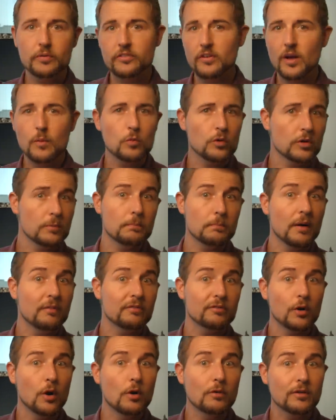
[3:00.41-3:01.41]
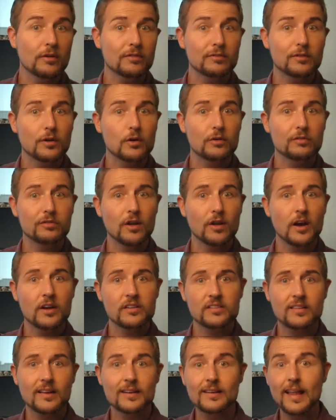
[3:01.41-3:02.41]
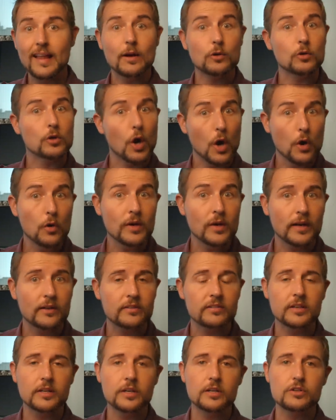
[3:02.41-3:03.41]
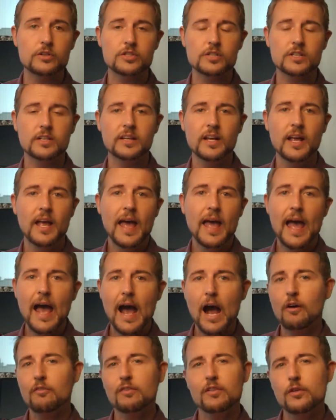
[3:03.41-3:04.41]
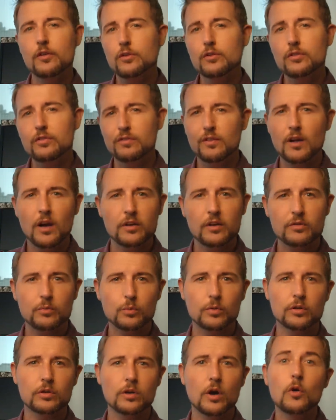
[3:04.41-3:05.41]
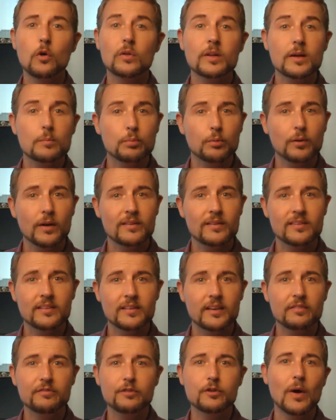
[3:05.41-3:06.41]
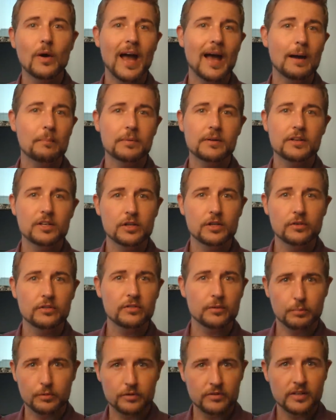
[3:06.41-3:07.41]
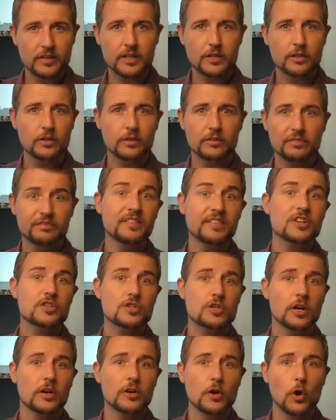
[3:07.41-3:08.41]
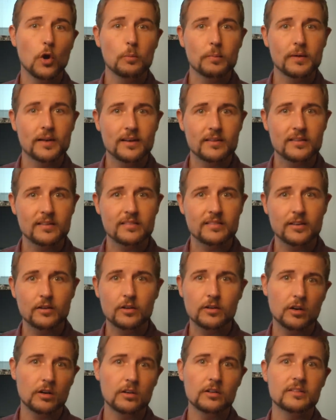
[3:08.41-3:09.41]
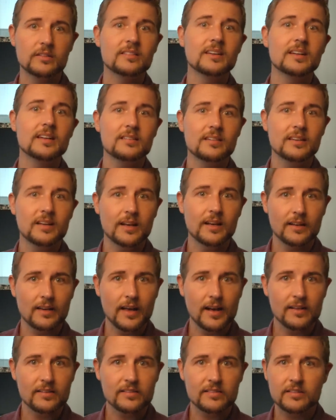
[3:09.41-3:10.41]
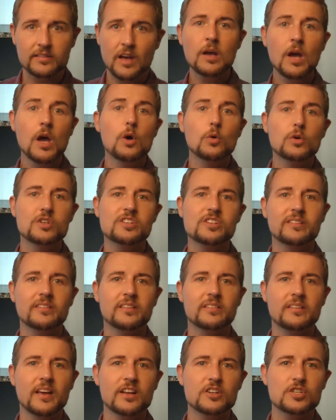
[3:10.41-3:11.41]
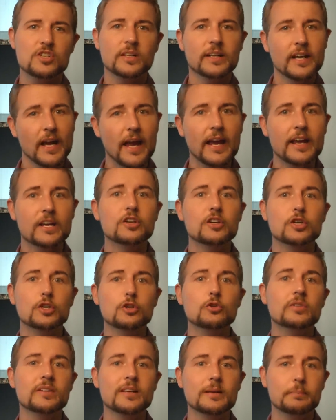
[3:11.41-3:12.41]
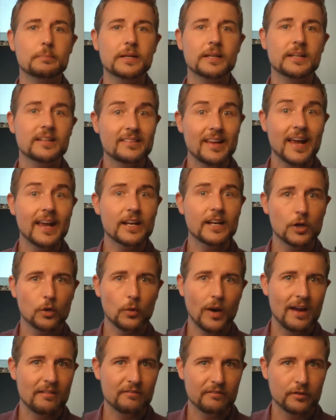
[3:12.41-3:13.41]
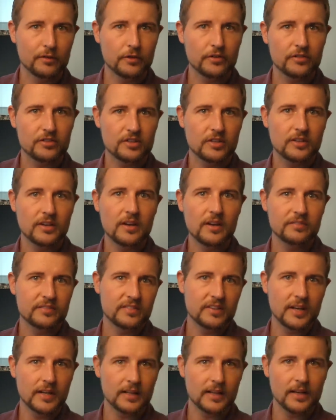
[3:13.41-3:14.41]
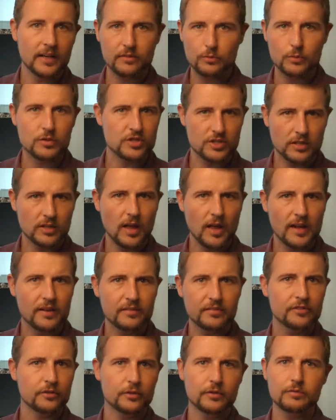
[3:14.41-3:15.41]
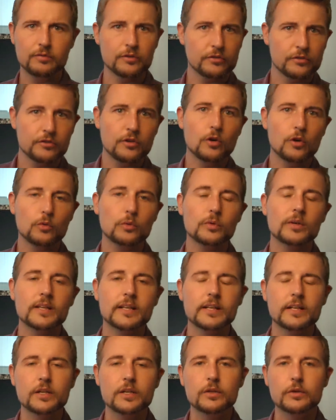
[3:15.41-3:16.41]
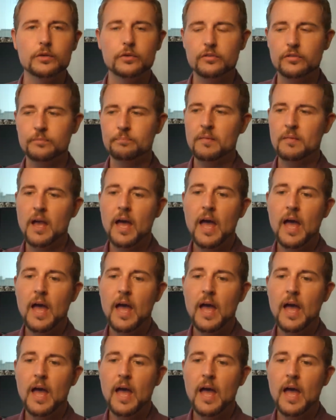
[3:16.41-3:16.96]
Some were buffer overflow flaws that allowed code execution. However, those flaws were only present if you happen to use a particular feature on OpenSSL called DTLS, which is essentially a UDP datagram version of TLS, which a lot of servers don't really use.